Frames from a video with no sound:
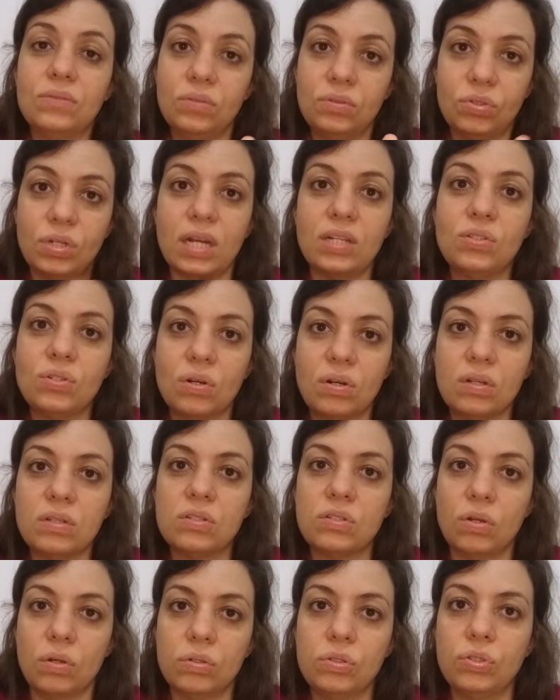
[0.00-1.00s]
try to
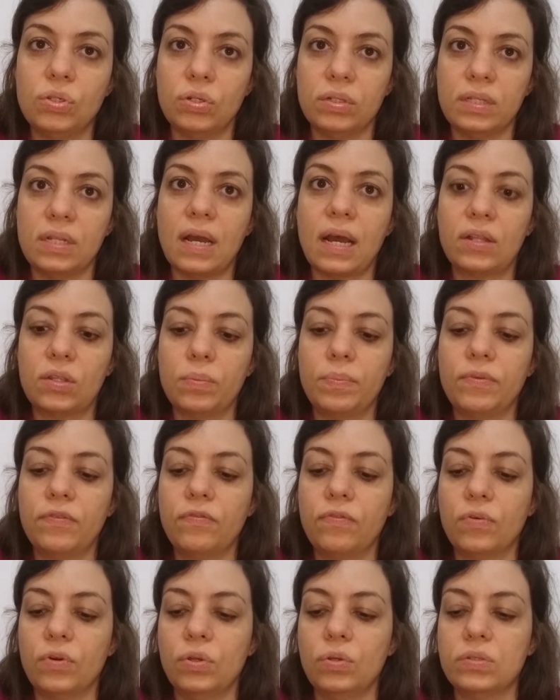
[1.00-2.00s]
consult your doctor
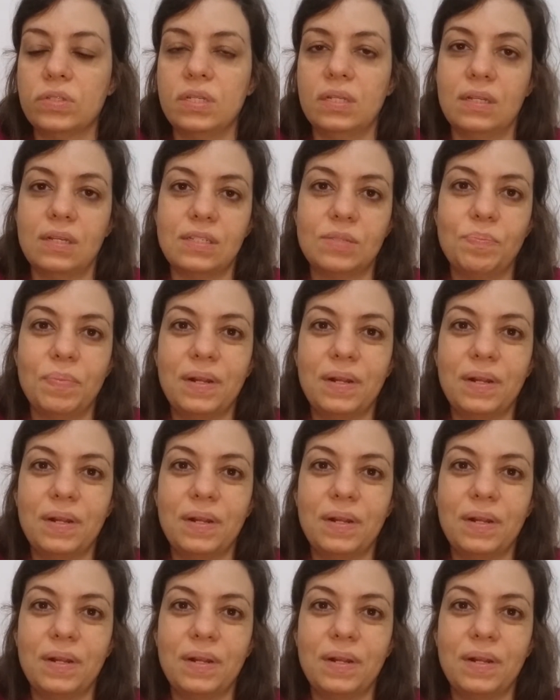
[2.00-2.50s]
before using this.